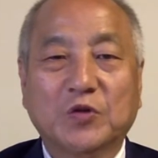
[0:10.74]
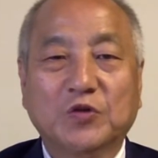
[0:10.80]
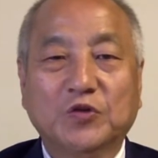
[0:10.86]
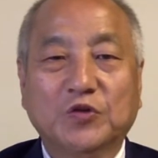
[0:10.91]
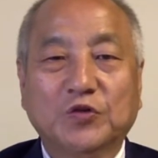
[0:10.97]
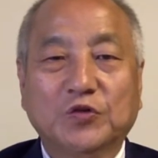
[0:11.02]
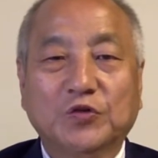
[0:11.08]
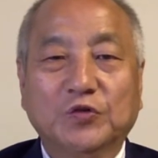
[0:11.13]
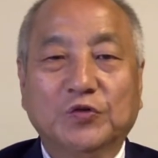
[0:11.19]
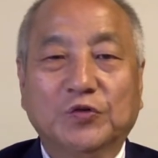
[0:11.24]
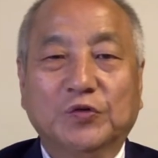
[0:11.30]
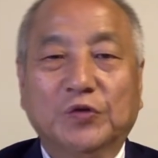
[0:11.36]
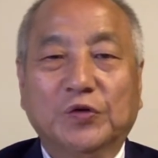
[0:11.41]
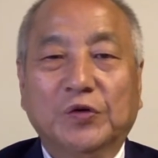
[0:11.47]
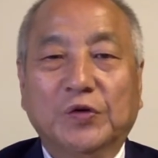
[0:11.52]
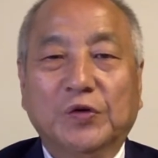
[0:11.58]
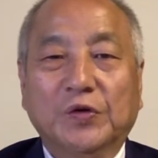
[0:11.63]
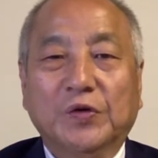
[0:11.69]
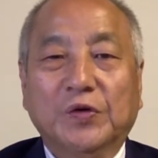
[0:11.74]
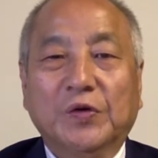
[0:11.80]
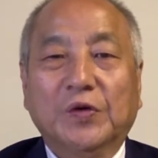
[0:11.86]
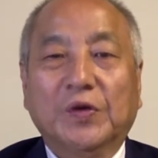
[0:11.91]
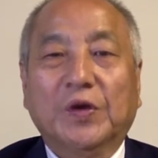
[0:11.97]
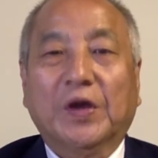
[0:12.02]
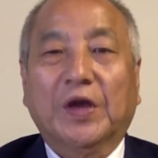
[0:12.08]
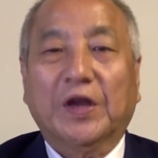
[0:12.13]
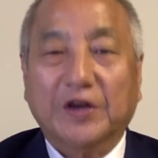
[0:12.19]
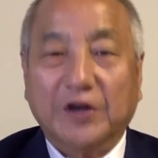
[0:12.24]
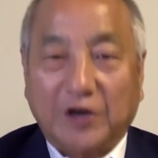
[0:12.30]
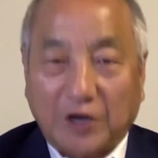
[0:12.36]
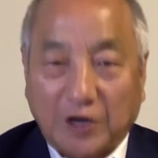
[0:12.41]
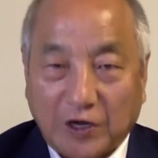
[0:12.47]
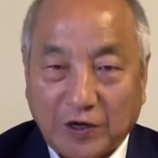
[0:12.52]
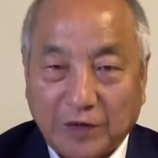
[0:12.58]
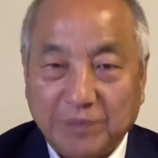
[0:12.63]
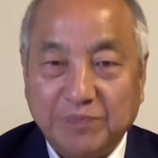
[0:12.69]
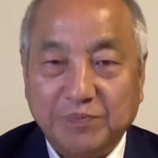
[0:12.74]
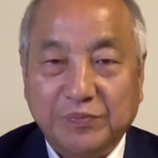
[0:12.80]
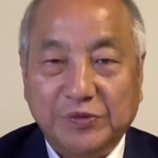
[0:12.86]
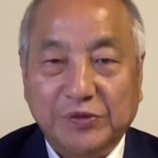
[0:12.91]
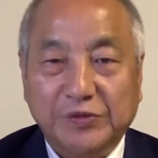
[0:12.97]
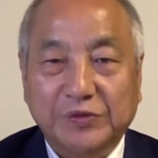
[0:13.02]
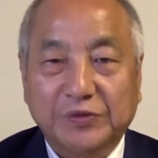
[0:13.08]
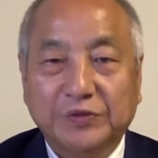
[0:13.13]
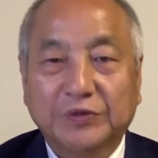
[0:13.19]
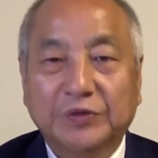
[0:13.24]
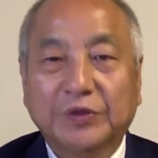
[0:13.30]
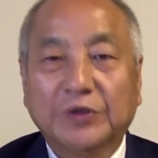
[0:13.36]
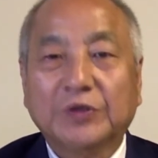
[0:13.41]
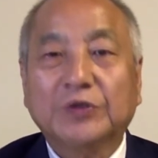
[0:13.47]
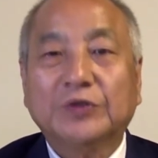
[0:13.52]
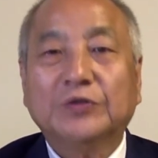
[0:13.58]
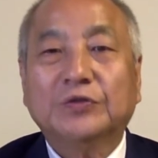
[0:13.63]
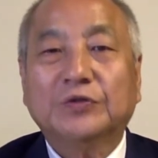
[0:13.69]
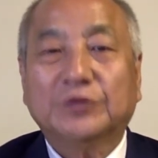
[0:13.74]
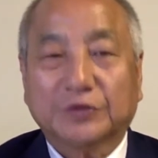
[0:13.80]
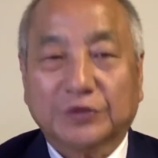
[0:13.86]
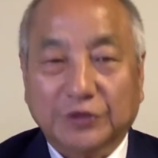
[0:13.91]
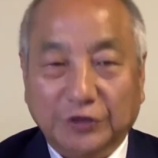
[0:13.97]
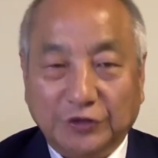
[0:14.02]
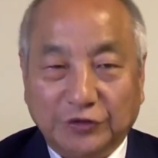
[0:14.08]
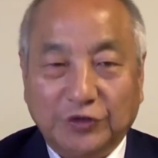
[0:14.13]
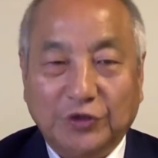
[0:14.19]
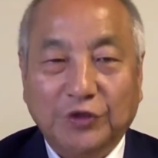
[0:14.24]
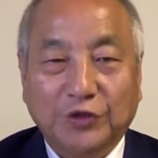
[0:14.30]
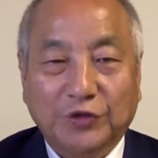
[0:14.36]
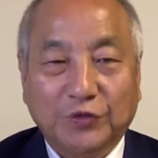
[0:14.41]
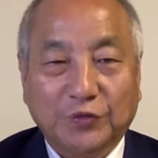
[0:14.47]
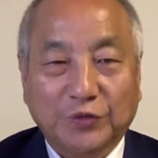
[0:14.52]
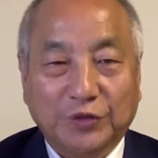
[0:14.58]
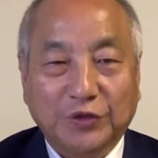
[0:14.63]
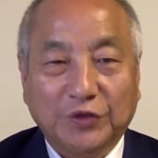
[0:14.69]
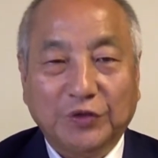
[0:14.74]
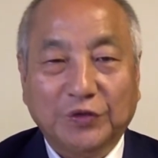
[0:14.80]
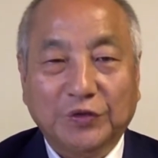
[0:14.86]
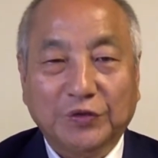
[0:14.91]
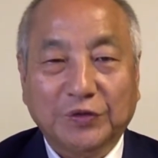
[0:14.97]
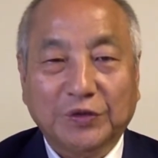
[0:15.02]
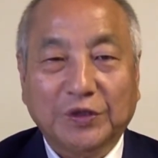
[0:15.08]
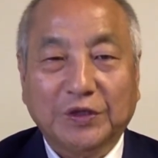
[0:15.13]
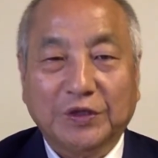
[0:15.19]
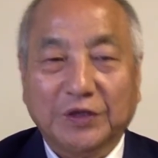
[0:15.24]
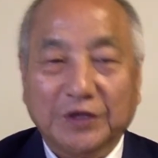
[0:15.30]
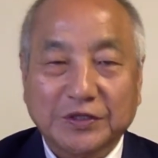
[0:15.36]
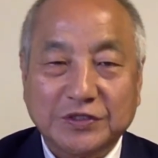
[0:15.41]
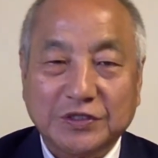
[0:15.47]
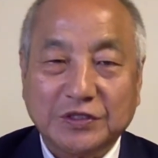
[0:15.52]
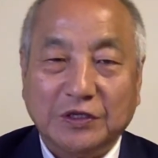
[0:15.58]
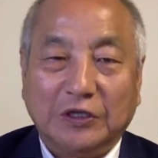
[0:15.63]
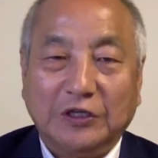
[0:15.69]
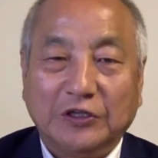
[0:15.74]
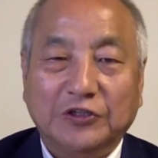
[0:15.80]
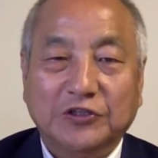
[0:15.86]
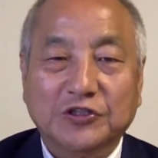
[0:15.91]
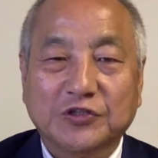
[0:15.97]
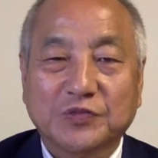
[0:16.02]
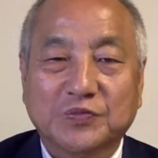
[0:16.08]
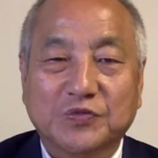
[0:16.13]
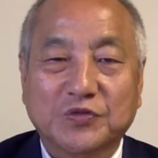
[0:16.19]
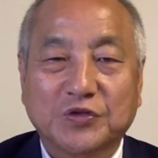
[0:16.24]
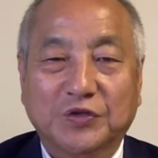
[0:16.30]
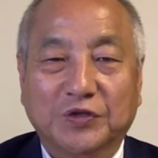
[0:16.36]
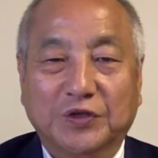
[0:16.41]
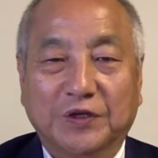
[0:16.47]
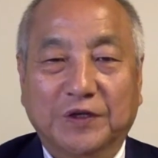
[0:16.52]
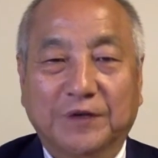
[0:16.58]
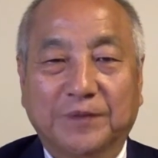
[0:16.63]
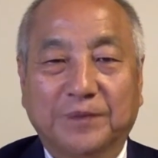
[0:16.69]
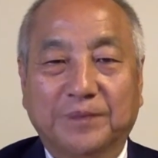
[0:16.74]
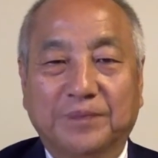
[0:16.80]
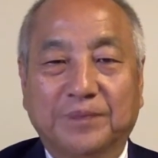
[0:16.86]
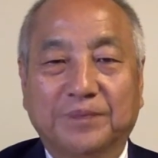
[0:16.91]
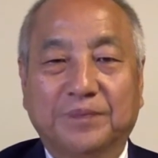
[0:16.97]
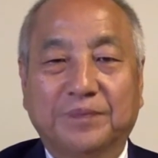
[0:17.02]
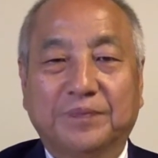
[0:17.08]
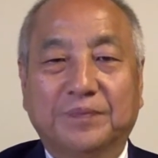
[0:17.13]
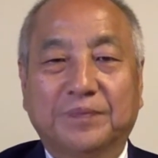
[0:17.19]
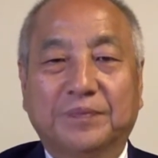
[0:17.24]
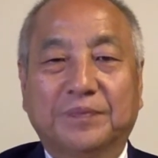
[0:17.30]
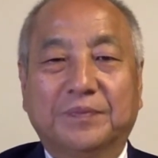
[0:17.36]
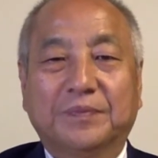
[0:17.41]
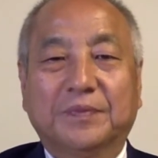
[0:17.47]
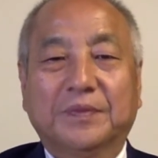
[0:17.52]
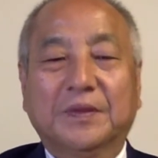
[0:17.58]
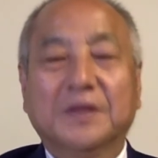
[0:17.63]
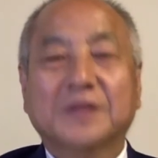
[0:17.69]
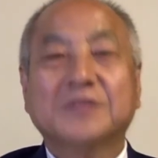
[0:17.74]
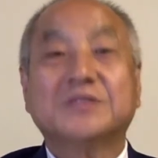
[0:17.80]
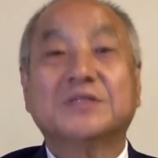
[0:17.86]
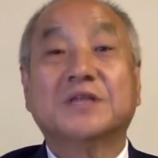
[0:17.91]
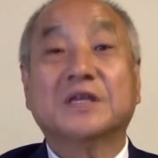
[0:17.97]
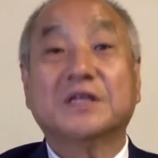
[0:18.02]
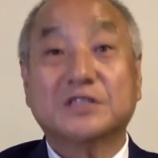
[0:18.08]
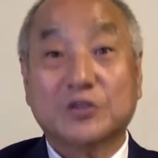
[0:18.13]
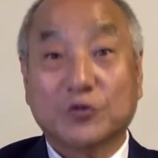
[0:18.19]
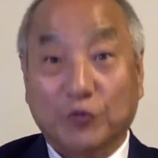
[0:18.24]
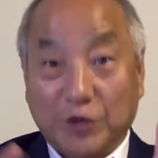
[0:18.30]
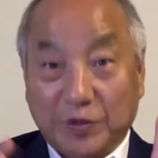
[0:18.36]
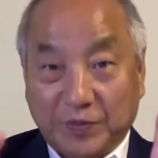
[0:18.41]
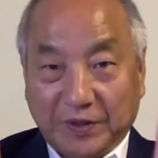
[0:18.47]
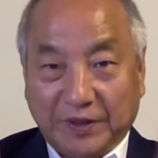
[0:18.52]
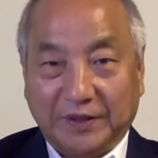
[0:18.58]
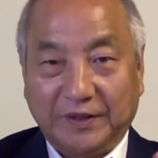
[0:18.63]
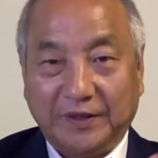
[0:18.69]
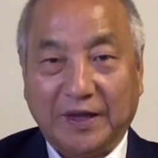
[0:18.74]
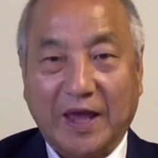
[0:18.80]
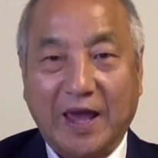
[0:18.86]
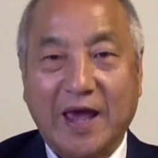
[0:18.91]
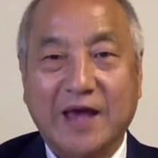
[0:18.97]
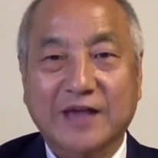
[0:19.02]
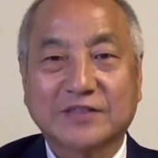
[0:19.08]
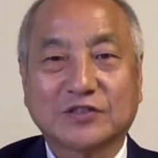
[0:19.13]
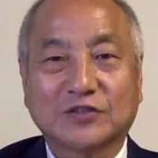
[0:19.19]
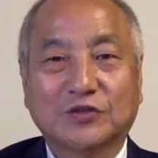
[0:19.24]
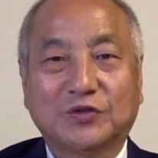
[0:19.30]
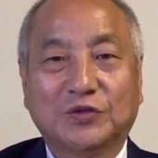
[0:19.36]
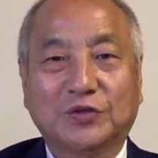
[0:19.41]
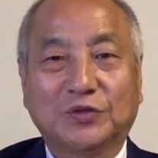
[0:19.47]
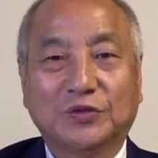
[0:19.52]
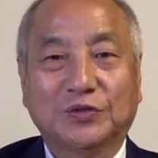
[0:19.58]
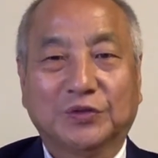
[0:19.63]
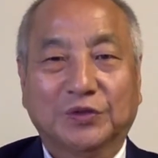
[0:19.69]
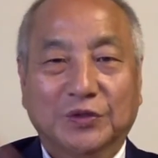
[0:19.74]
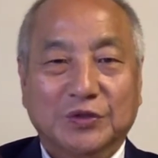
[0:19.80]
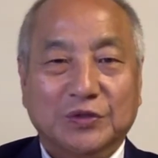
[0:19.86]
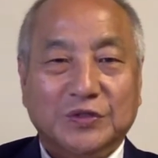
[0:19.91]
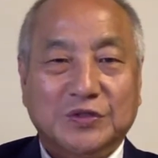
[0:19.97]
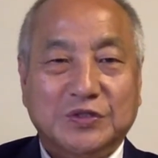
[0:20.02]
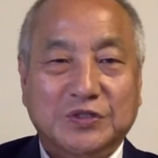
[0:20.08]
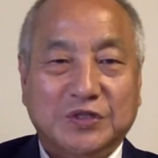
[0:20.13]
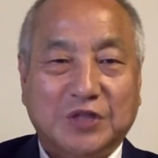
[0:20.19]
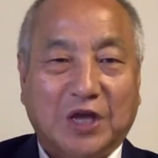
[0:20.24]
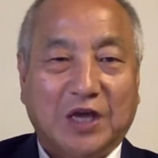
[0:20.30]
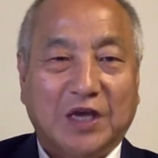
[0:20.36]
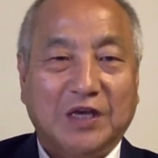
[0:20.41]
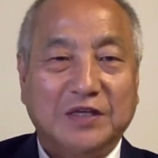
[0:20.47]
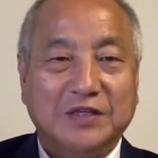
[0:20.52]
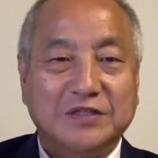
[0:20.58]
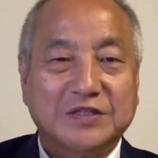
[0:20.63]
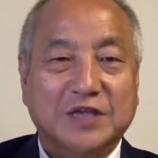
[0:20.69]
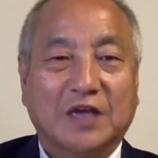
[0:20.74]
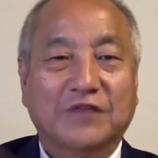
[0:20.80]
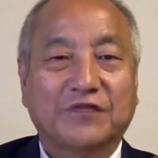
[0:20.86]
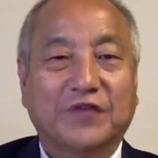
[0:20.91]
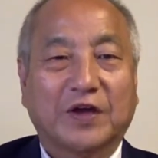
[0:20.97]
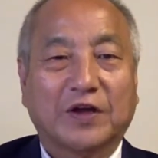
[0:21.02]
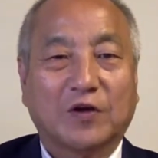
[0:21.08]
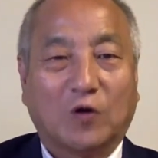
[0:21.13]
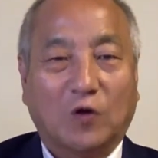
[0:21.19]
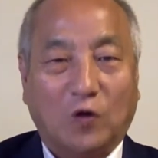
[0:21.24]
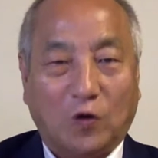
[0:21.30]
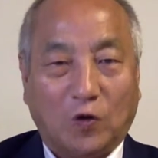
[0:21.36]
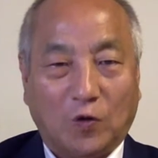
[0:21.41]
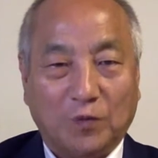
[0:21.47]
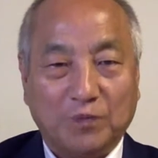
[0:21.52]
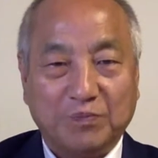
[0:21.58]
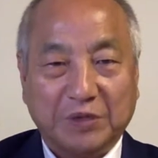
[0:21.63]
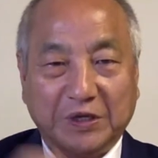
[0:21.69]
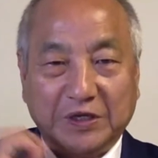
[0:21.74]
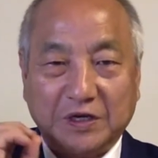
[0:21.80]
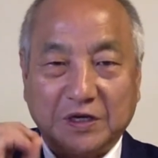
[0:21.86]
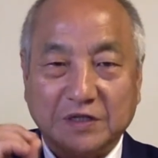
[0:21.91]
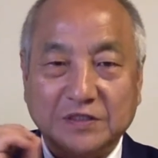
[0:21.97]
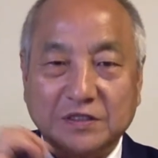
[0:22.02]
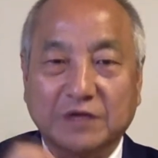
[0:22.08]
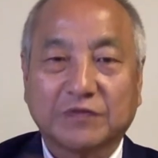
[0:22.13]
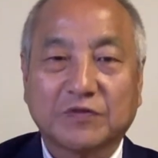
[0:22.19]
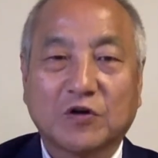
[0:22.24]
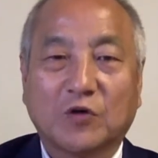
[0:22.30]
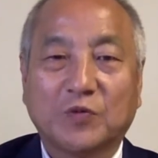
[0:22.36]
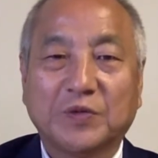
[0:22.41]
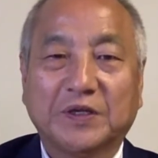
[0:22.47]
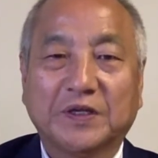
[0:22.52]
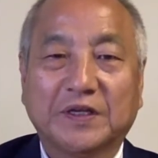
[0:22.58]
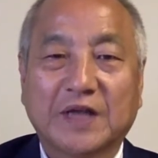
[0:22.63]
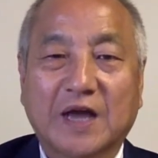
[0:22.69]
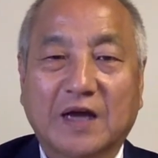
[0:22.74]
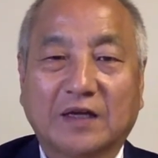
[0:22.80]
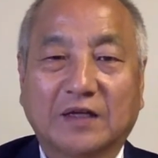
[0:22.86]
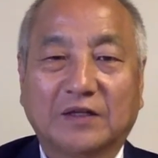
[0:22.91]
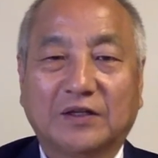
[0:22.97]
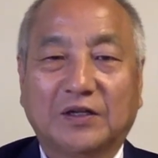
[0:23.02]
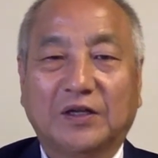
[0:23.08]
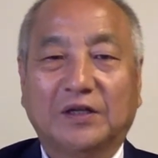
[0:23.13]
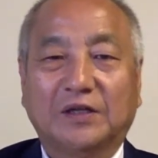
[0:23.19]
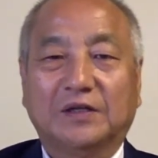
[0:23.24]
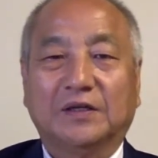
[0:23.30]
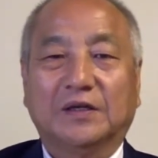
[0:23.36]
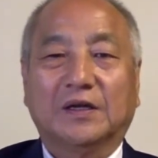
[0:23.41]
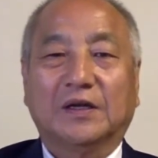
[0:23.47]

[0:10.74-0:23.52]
you and humbled to continue with you in this leadership journey. Since we've been asked to stay safe at home because of COVID-19,